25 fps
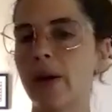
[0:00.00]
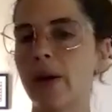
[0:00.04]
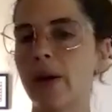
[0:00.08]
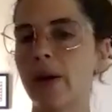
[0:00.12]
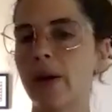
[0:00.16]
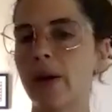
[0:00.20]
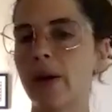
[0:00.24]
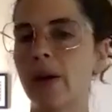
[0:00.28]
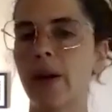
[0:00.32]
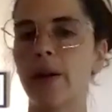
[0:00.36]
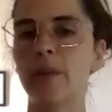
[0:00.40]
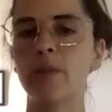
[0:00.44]

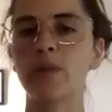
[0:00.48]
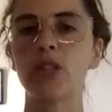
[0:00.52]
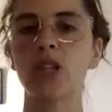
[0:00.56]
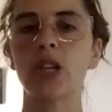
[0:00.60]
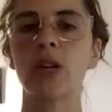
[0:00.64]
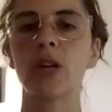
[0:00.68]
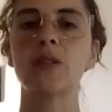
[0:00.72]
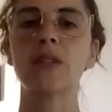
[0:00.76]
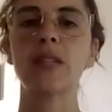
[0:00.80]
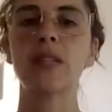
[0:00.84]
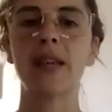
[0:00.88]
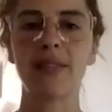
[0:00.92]
paradigm
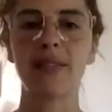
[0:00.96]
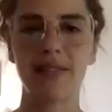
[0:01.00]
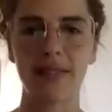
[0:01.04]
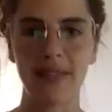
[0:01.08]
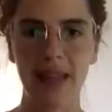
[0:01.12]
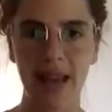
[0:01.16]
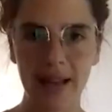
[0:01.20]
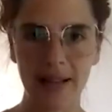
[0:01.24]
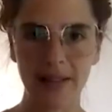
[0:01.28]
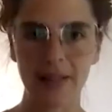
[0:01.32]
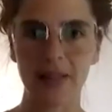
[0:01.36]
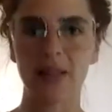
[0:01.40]
shifts. Like
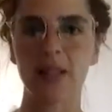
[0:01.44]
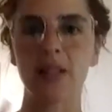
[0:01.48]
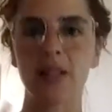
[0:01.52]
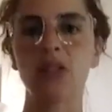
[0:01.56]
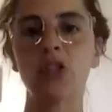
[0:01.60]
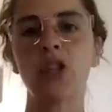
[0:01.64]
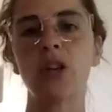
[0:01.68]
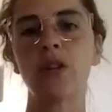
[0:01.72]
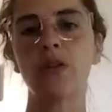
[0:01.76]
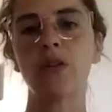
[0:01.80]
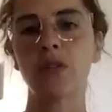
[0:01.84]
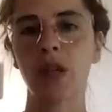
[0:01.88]
that's the
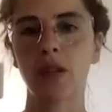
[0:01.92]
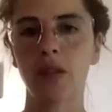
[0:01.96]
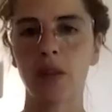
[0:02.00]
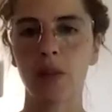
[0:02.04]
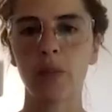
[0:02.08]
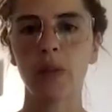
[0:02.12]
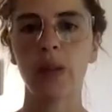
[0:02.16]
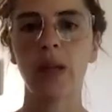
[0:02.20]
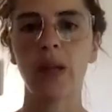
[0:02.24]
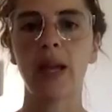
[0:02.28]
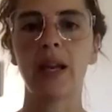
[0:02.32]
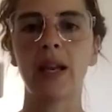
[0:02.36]
shift on
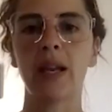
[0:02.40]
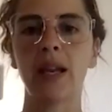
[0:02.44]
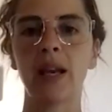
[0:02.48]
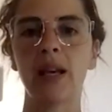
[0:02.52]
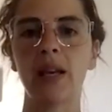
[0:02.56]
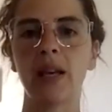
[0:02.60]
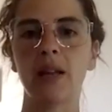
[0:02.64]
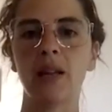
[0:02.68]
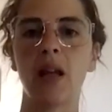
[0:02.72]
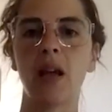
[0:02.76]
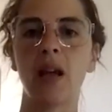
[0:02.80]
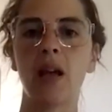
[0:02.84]
the planet.
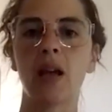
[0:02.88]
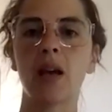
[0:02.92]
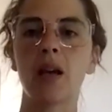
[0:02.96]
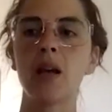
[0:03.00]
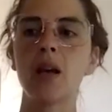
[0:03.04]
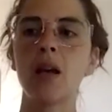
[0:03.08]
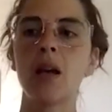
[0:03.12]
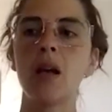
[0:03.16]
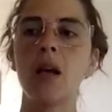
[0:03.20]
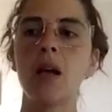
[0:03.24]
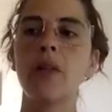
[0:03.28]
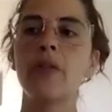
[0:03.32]
And like
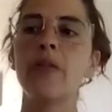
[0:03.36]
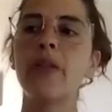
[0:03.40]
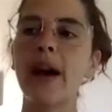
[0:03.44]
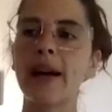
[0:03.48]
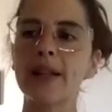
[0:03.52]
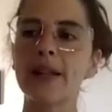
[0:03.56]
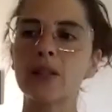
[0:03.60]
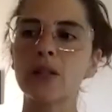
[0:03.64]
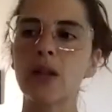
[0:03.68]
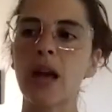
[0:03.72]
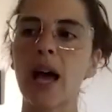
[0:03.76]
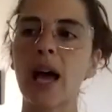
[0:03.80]

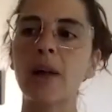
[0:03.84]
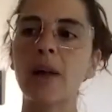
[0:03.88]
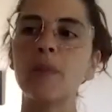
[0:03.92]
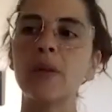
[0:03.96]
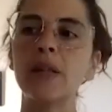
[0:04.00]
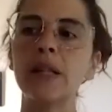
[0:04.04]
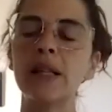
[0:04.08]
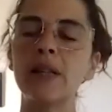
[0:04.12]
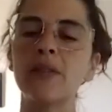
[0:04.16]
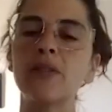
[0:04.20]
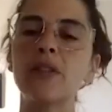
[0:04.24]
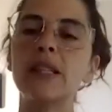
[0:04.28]
that's, I
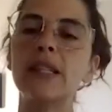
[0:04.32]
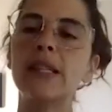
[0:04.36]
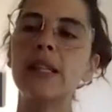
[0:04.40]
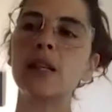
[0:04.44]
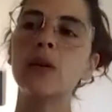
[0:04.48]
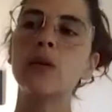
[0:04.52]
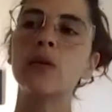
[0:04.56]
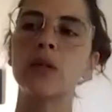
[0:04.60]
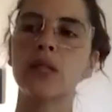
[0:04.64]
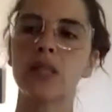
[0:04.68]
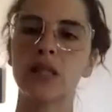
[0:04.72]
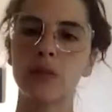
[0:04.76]
believe
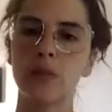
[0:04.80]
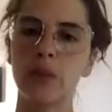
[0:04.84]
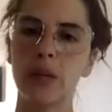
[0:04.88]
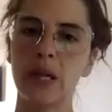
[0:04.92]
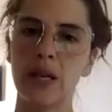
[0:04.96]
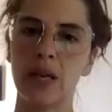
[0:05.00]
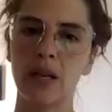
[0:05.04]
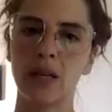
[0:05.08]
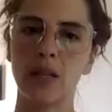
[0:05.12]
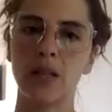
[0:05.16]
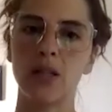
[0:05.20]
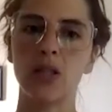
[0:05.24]
he was
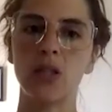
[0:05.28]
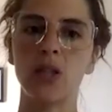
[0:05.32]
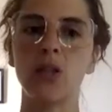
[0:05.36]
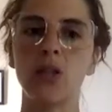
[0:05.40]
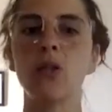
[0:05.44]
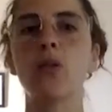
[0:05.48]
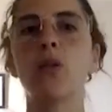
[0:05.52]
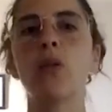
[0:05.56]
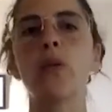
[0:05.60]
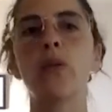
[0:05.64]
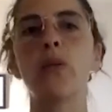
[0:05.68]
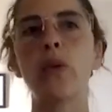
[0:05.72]
speaking
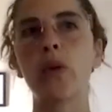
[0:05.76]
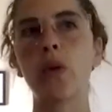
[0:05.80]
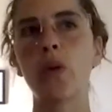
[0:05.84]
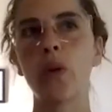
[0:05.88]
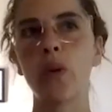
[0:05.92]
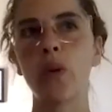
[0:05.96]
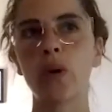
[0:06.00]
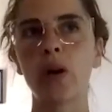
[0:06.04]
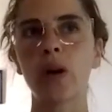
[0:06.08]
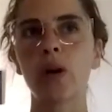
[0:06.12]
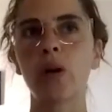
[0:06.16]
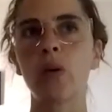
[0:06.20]
to the
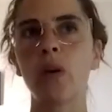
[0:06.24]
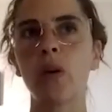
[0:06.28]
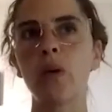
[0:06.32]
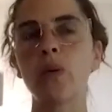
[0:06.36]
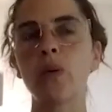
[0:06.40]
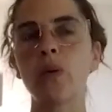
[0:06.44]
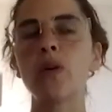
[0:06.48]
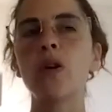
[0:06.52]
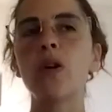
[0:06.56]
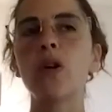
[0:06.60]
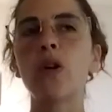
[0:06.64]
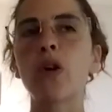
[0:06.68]
quote unquote
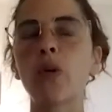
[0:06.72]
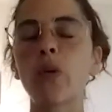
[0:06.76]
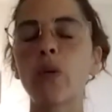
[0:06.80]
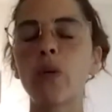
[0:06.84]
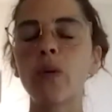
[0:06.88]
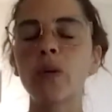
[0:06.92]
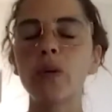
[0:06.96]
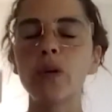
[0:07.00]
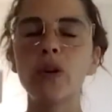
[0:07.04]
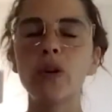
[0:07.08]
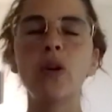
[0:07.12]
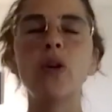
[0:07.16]

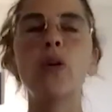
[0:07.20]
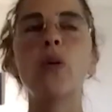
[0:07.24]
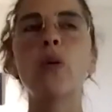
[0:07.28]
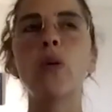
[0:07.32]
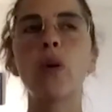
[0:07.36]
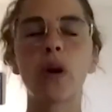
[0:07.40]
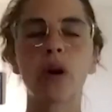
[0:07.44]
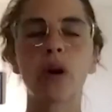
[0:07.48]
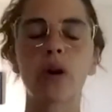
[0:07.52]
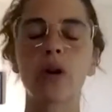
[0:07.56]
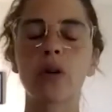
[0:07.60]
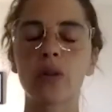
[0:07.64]

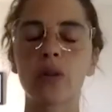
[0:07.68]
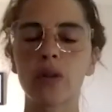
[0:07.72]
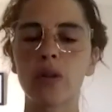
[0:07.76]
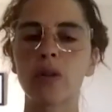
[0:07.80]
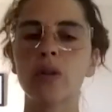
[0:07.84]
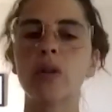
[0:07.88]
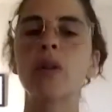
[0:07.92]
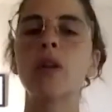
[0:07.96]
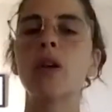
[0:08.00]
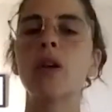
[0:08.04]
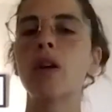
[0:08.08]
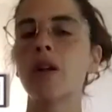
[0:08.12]
new earth
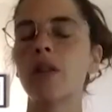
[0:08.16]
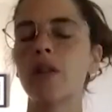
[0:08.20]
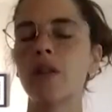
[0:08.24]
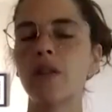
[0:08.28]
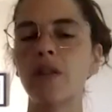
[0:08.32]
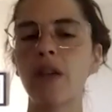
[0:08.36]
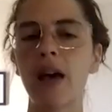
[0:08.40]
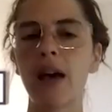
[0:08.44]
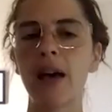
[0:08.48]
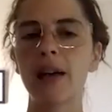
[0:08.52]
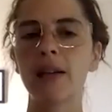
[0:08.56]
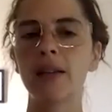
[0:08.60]

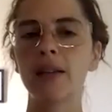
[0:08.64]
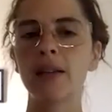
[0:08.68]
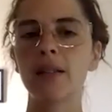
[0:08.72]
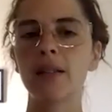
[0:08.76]
that,